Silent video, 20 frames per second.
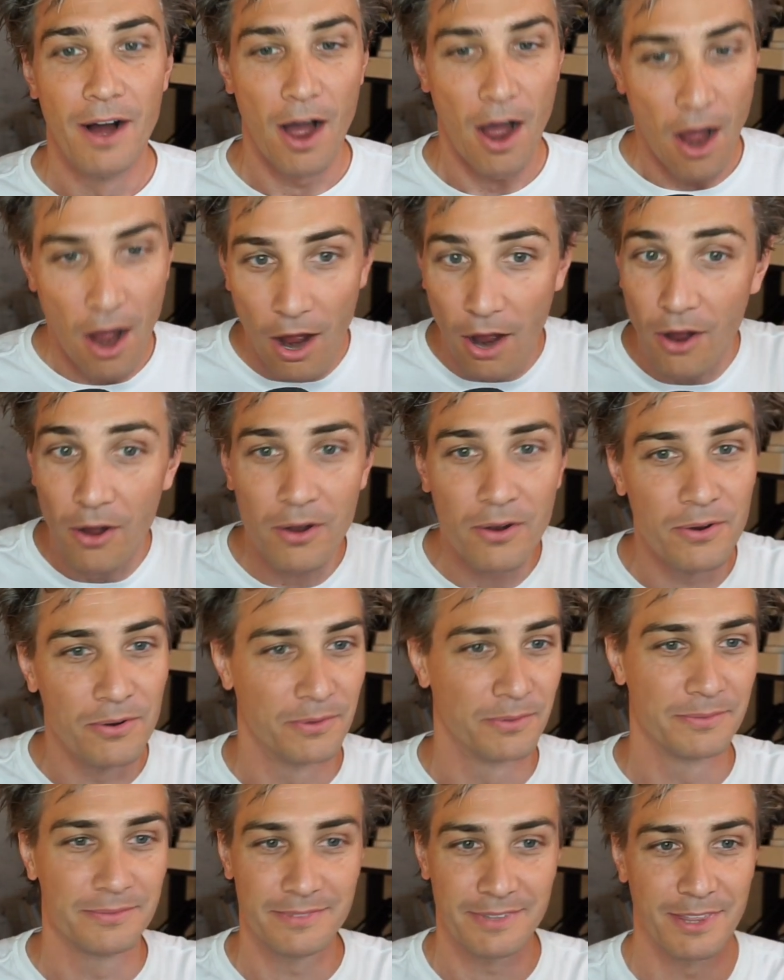
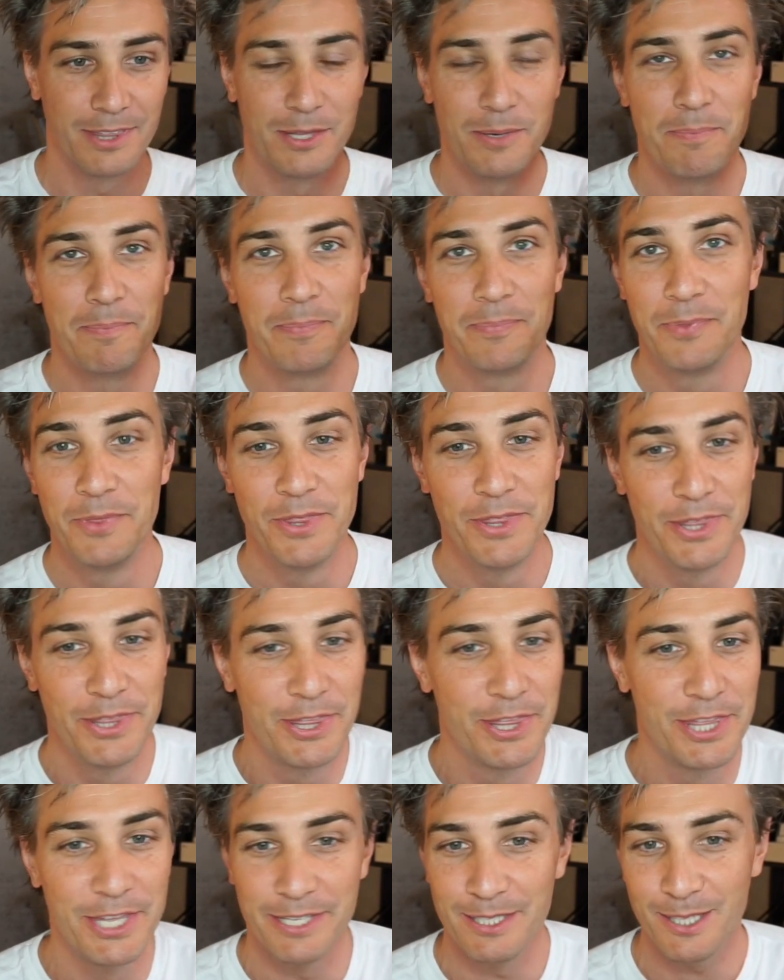oh,
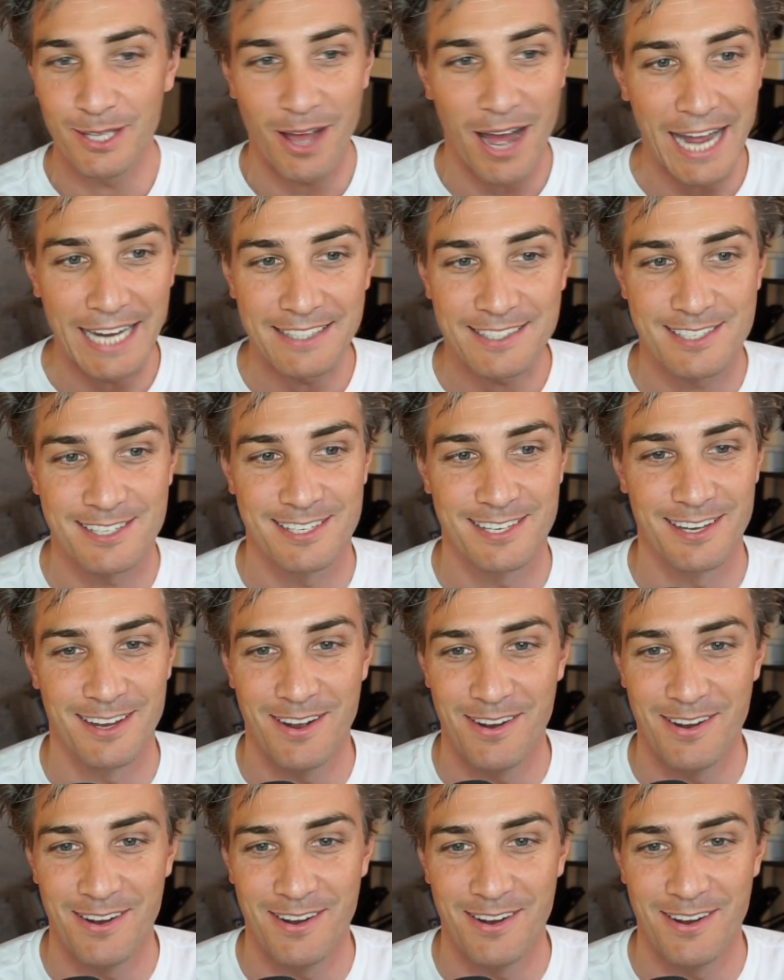the lights